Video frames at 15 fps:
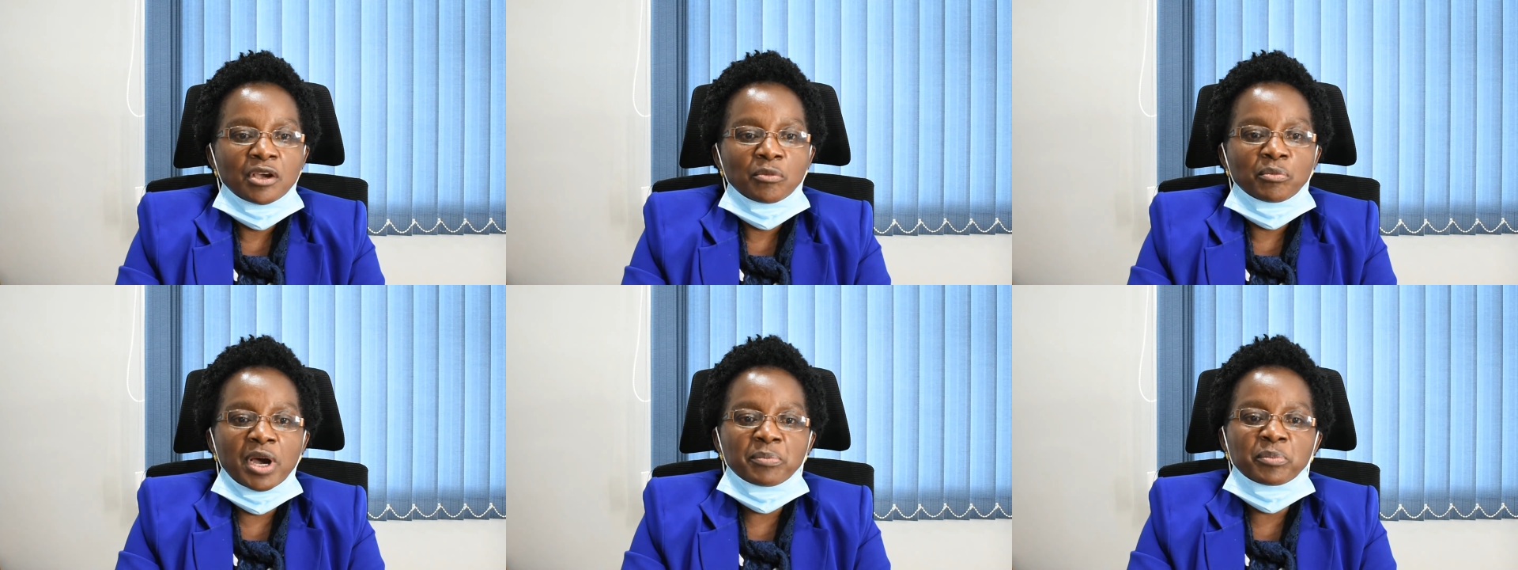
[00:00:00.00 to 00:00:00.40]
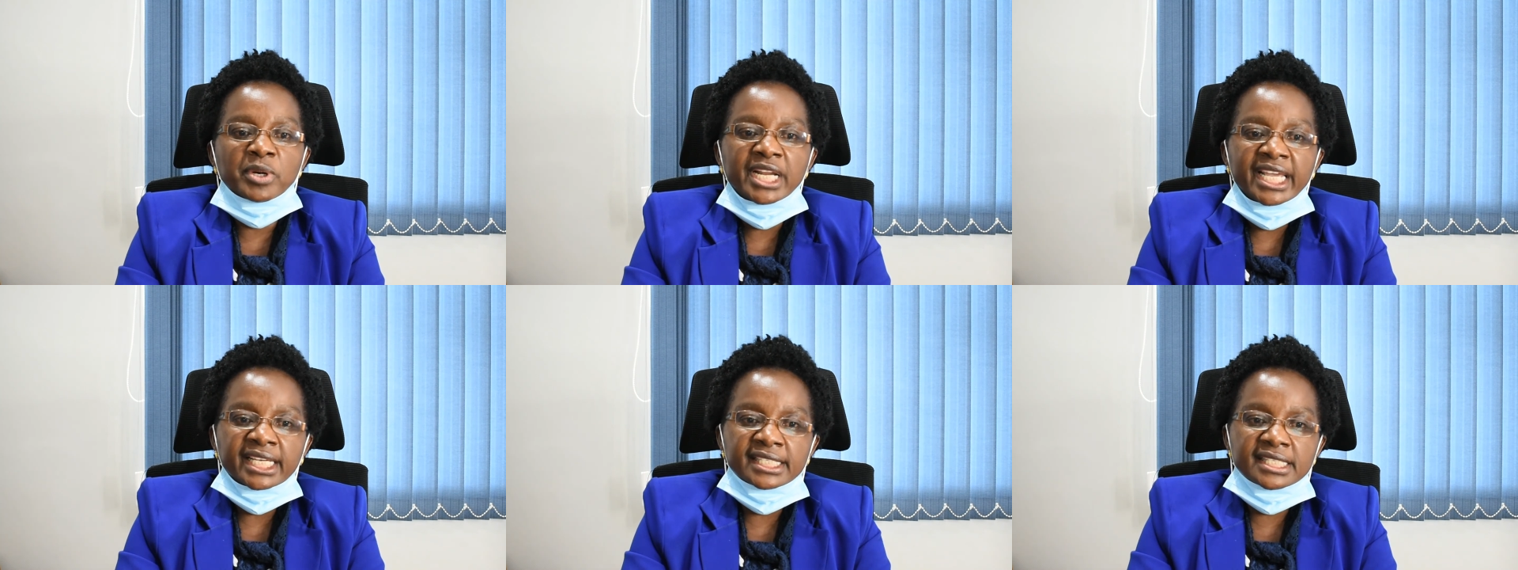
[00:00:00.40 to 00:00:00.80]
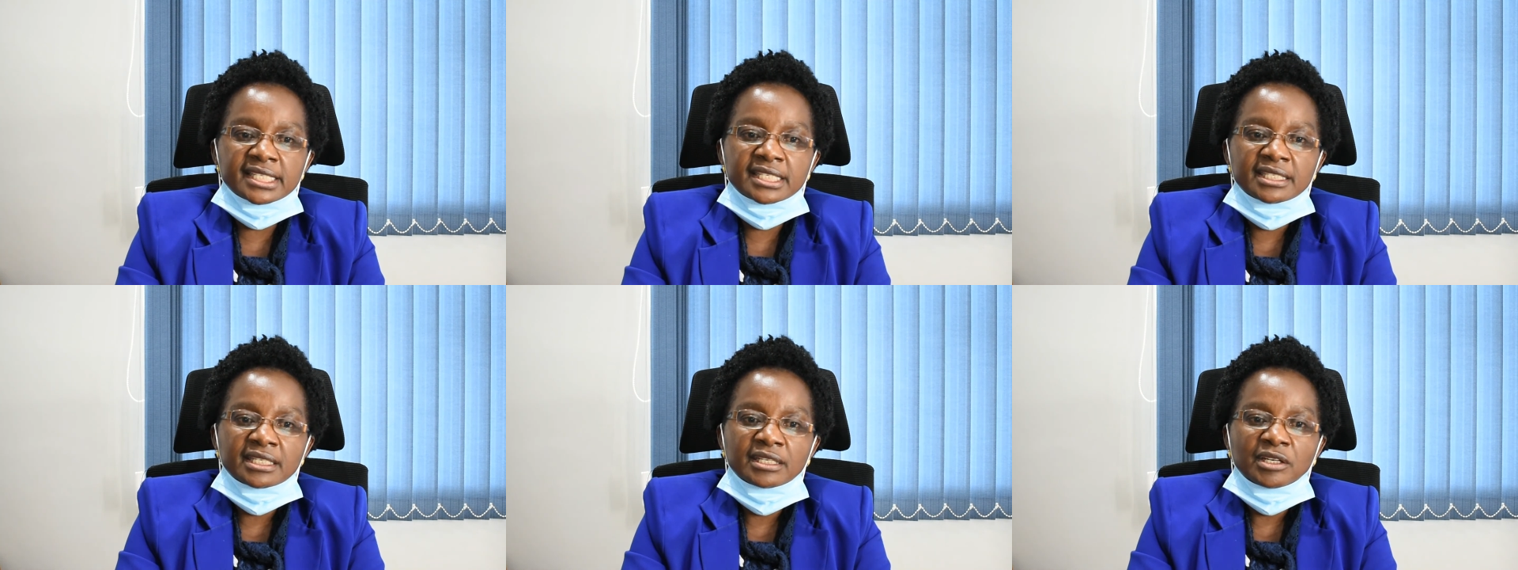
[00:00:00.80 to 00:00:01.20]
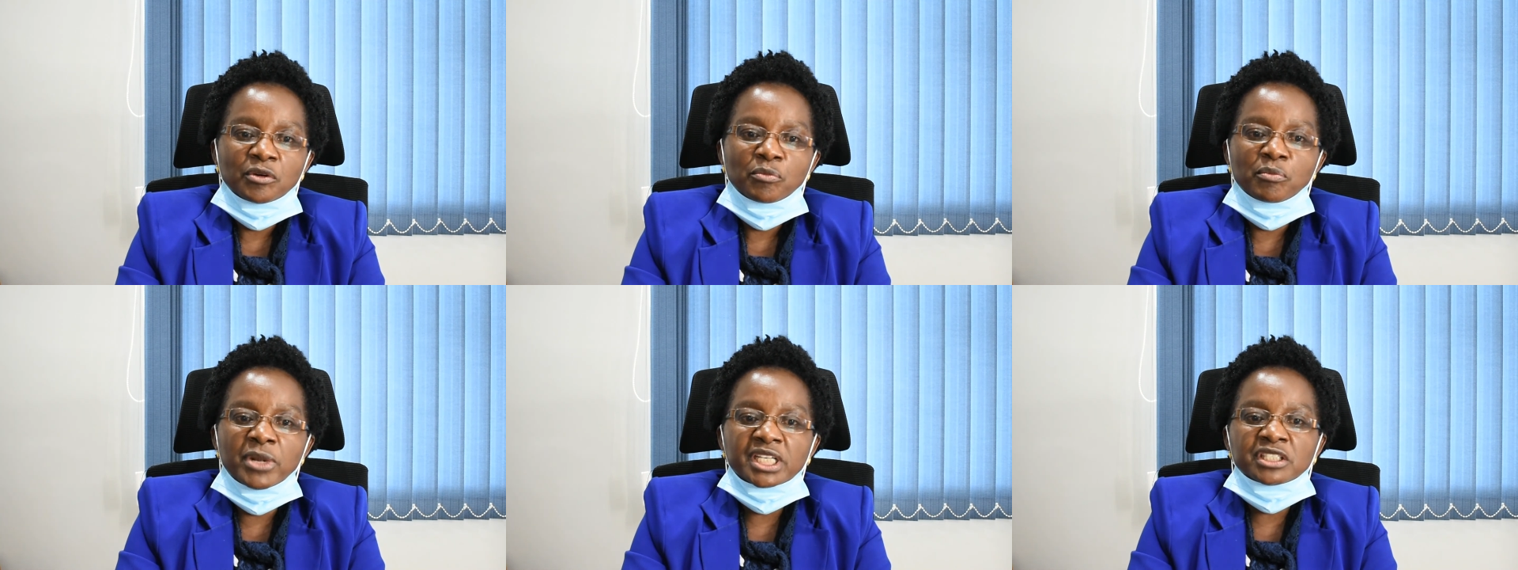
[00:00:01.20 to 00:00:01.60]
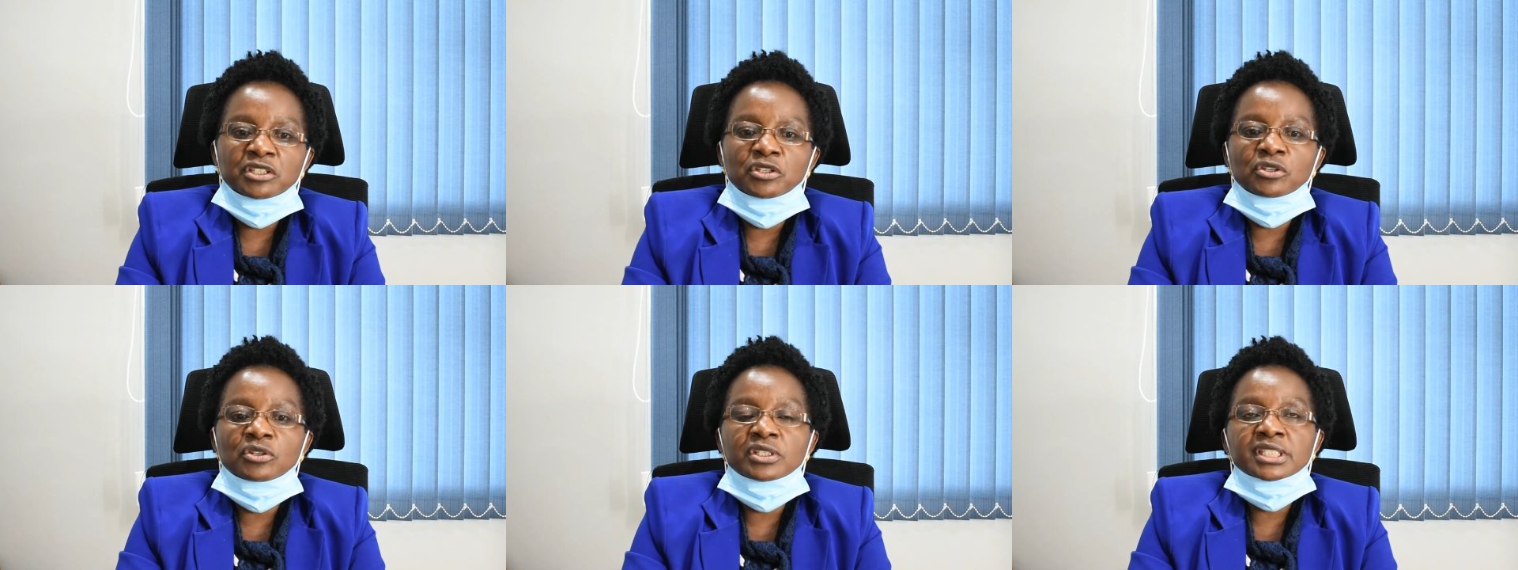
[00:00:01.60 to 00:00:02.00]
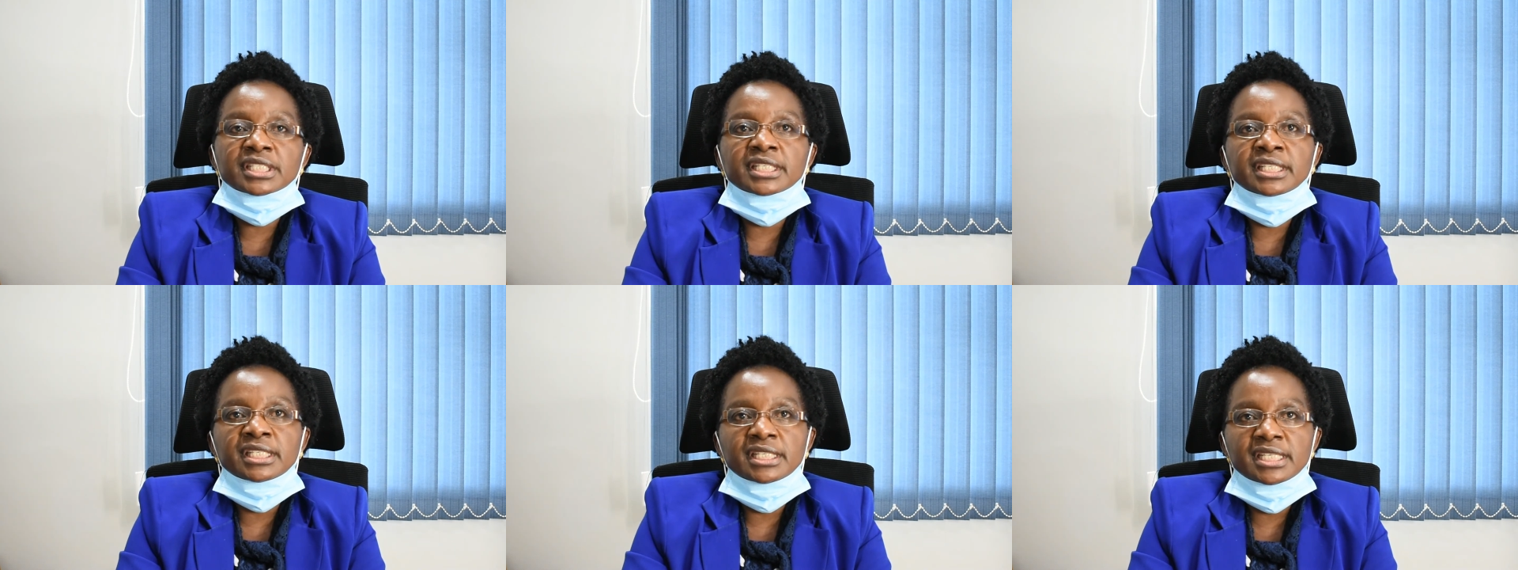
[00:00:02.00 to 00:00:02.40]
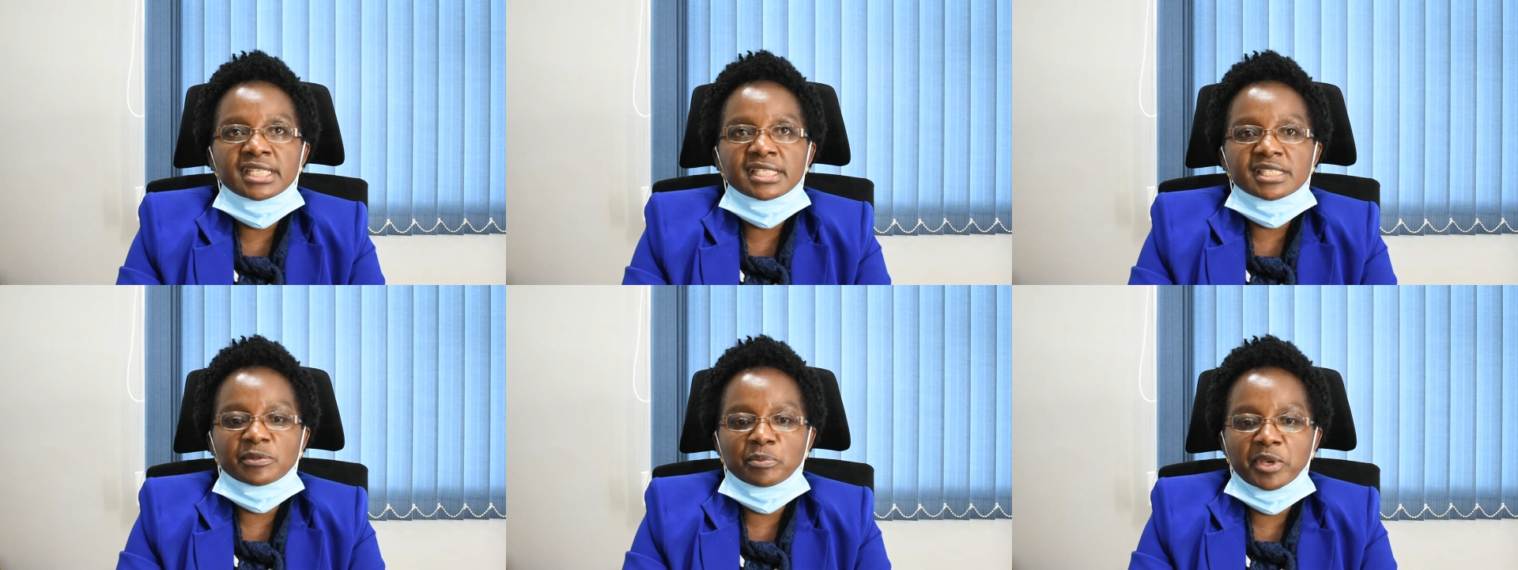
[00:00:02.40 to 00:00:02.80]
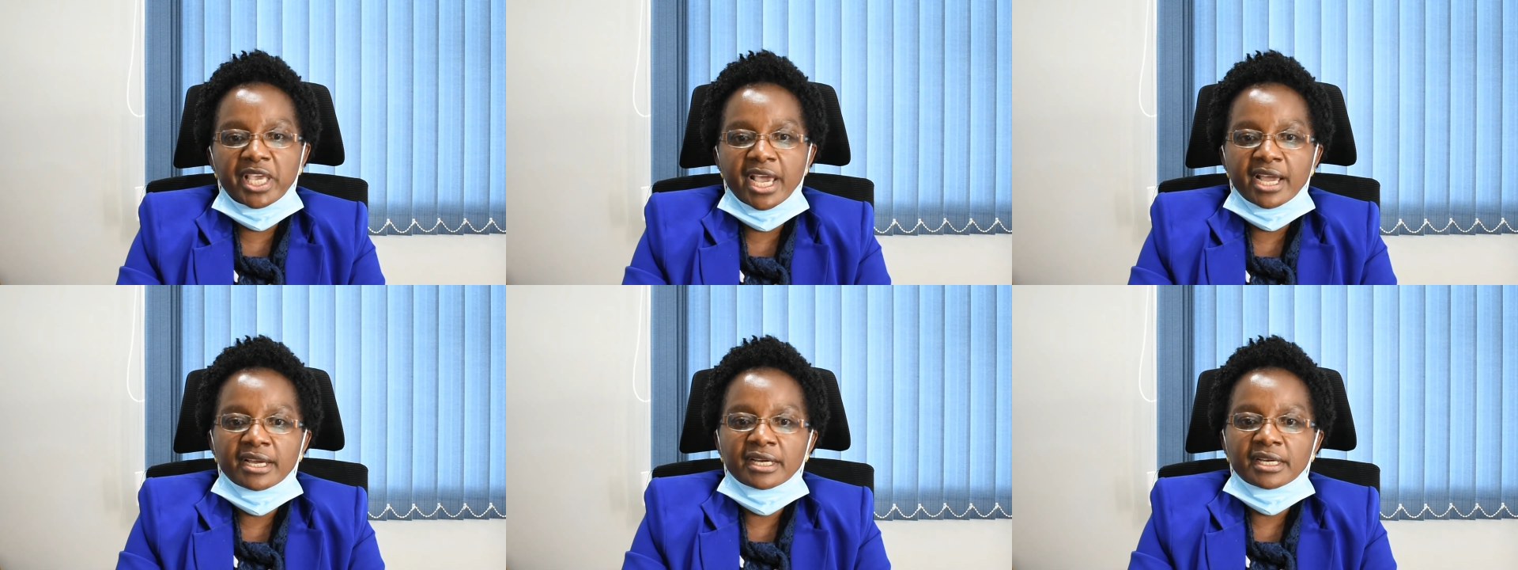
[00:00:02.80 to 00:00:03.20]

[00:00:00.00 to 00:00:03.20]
perplexed, but not in despair,